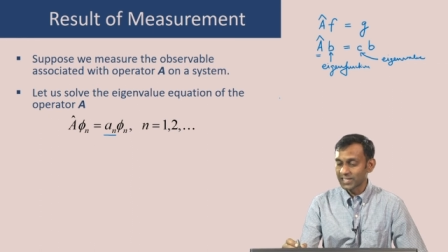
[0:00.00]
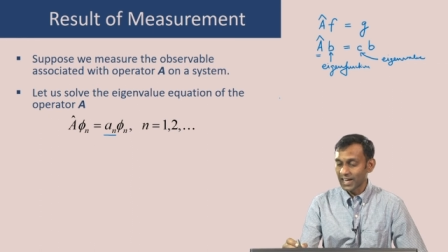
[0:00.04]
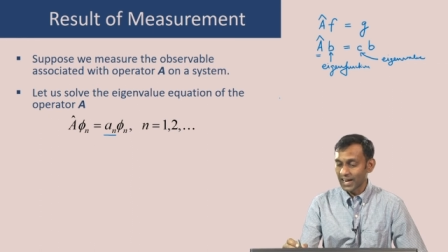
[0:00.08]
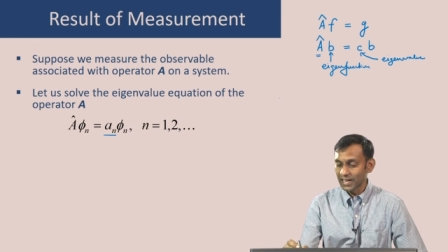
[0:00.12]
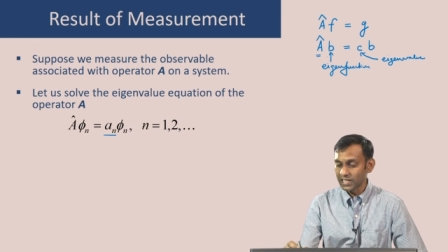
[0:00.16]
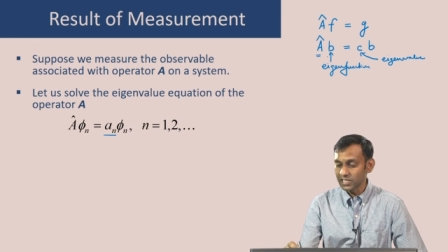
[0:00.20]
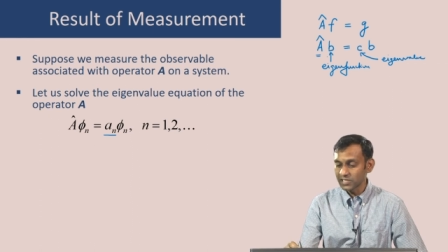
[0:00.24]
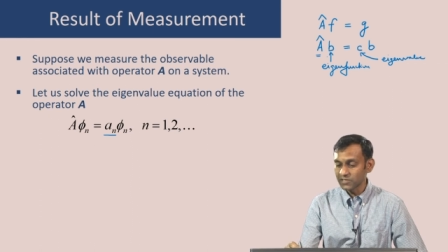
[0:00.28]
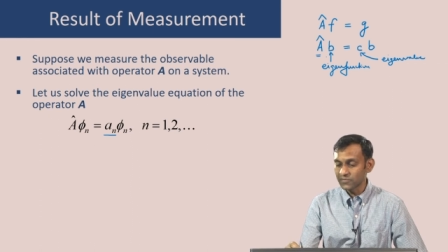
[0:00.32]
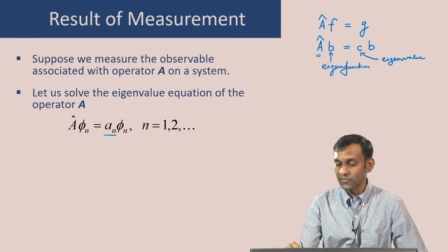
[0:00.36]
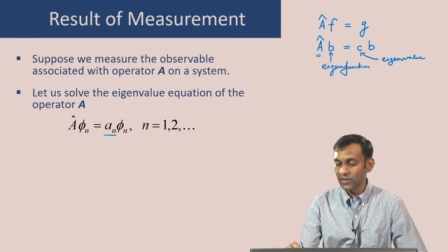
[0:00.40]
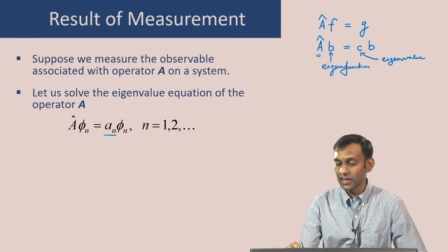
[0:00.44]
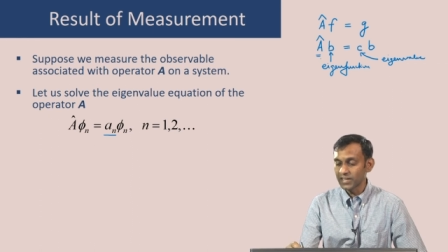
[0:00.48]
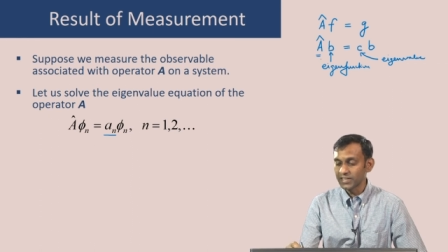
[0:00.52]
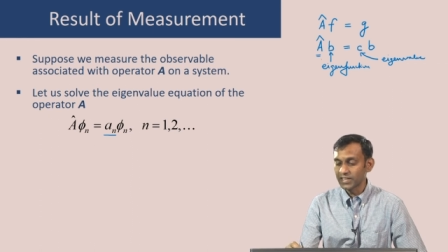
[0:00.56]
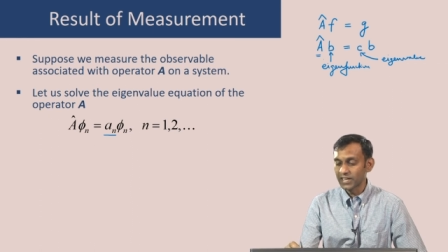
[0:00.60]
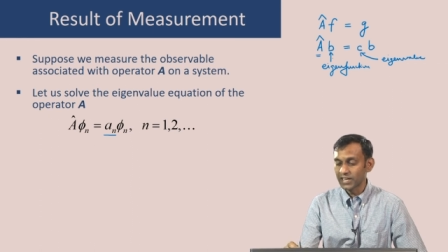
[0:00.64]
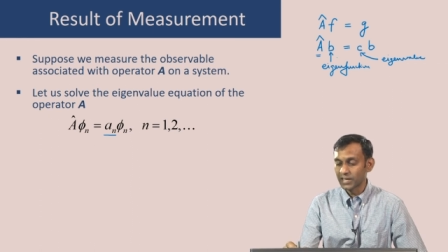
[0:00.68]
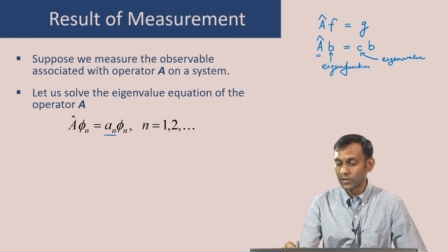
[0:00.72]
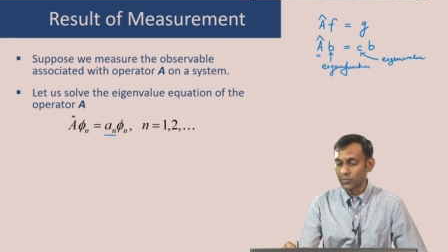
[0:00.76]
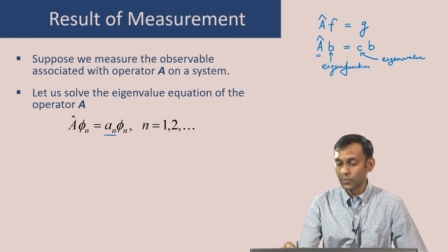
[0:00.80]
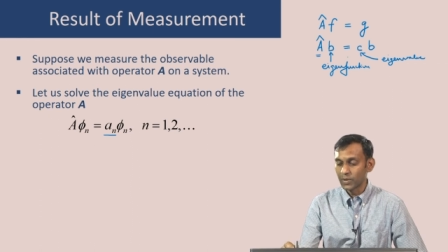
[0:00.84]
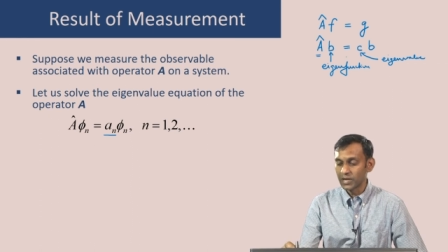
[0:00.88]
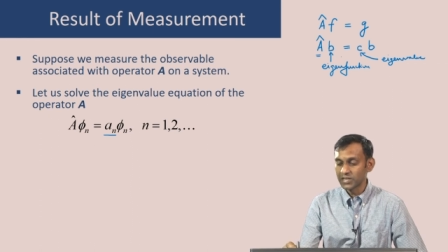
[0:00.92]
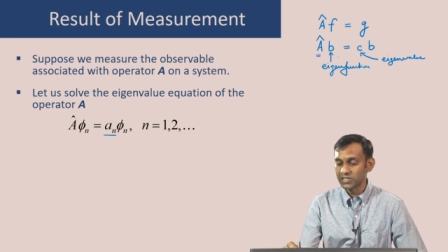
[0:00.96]
satisfy the
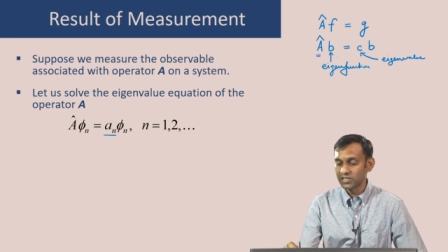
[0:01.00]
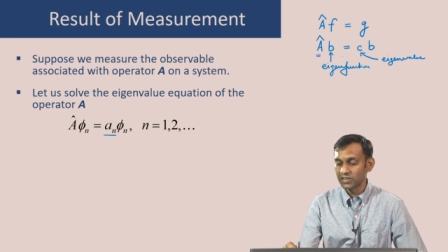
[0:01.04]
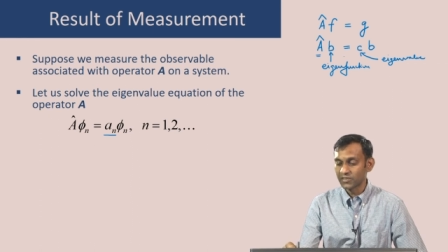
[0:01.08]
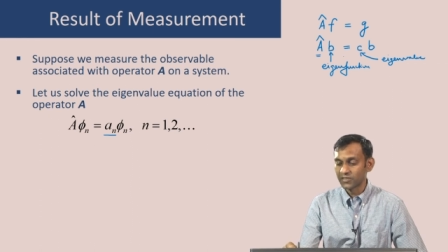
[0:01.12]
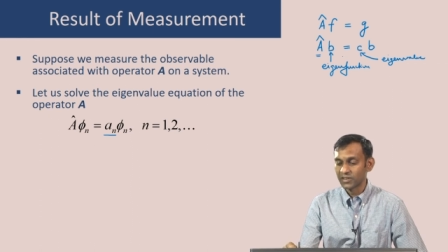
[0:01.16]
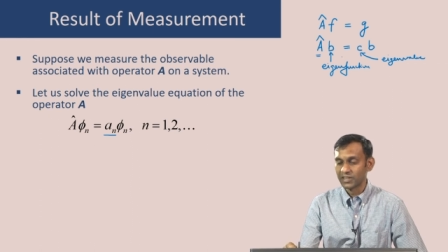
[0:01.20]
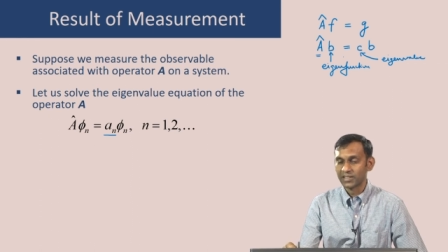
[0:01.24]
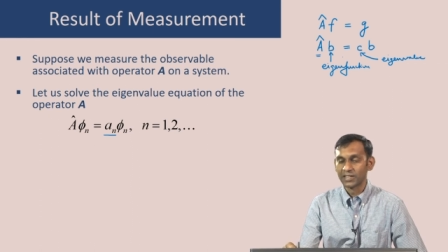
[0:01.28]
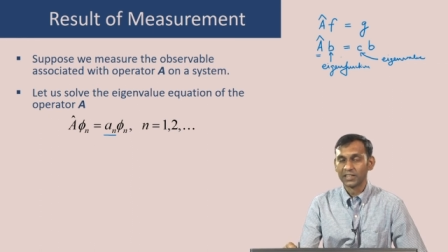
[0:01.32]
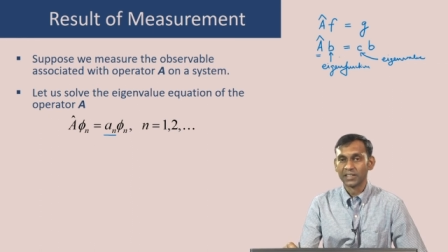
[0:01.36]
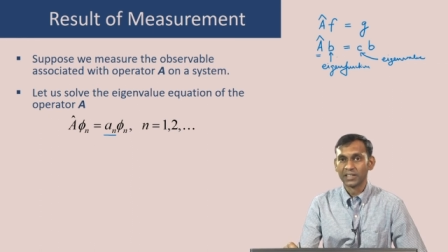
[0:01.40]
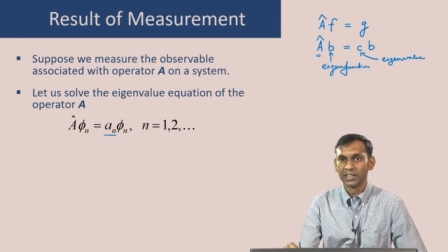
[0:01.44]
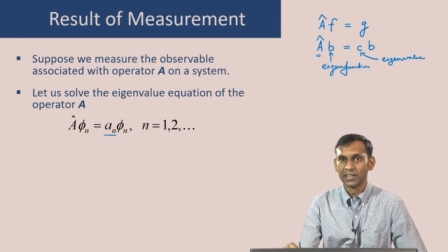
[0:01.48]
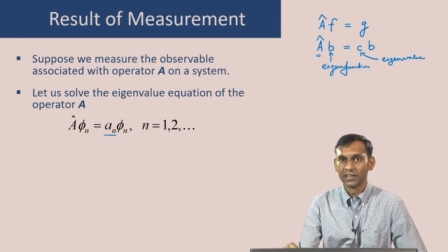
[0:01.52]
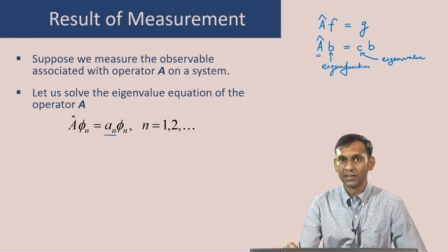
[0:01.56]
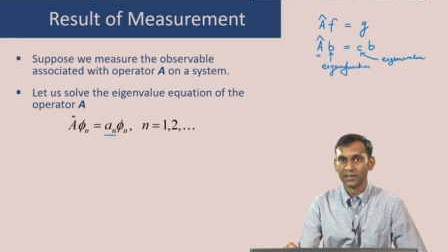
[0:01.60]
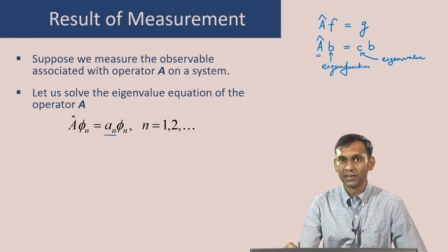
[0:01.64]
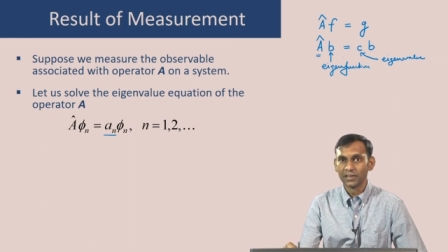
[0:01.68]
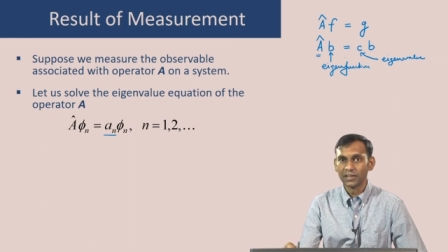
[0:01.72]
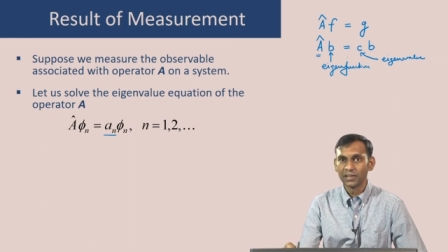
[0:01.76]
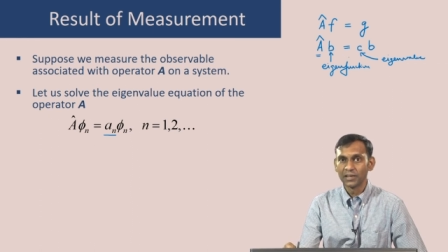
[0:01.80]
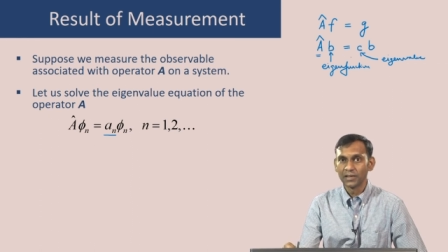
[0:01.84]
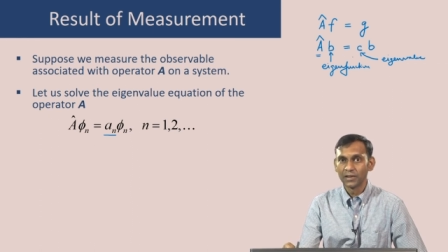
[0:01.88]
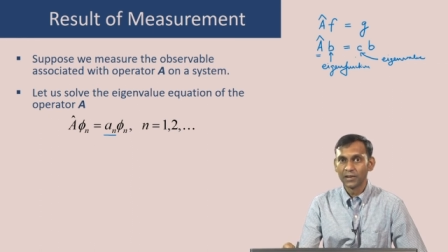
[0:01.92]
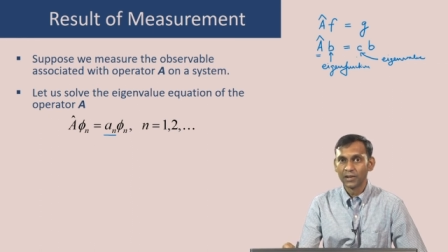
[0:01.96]
equation written
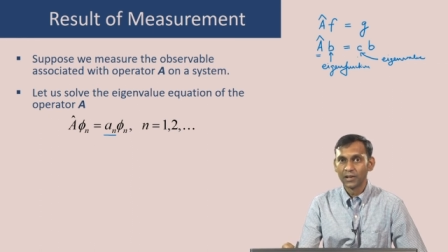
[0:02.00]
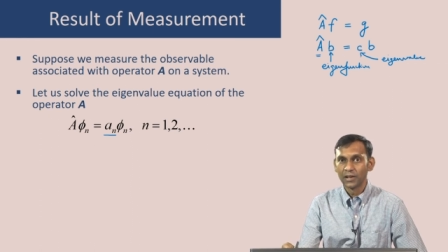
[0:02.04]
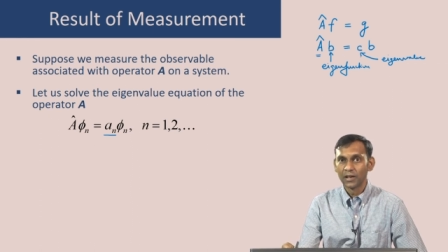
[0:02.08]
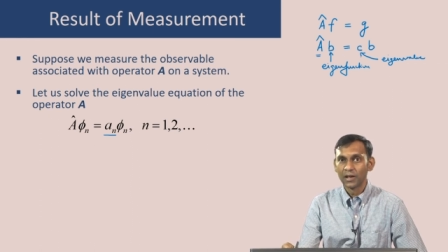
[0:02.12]
here